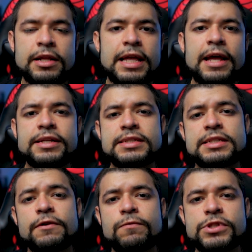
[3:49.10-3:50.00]
That in
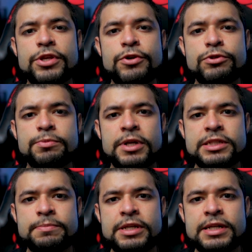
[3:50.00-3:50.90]
itself was a huge
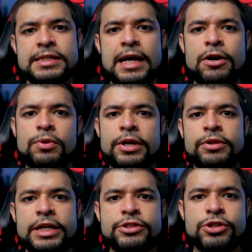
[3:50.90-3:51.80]
plus, because not only
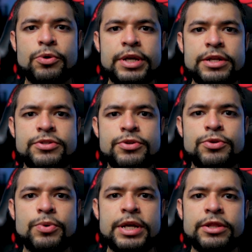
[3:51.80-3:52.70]
are they showing it to
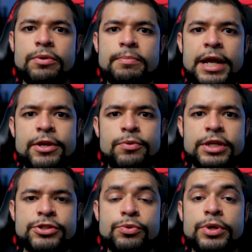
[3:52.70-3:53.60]
you in their manual
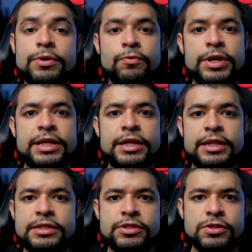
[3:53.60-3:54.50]
that you can read and
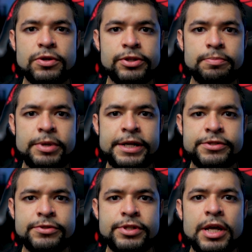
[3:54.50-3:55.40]
then just look at the
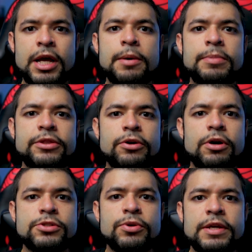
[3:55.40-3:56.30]
pictures, but they're
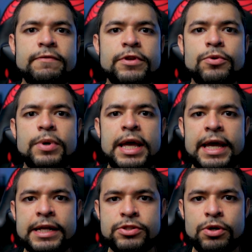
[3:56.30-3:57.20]
also giving you a
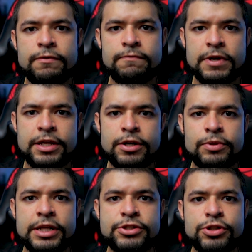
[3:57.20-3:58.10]
hands-on video
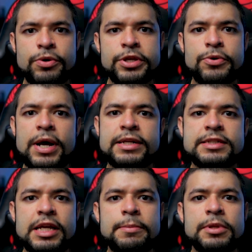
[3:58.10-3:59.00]
that's showing you how to
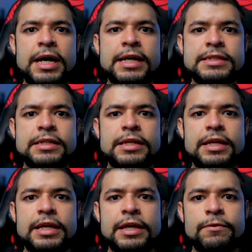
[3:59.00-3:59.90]
stabilize it
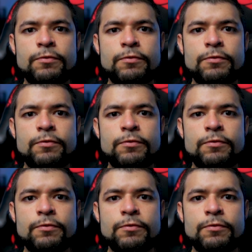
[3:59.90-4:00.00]
in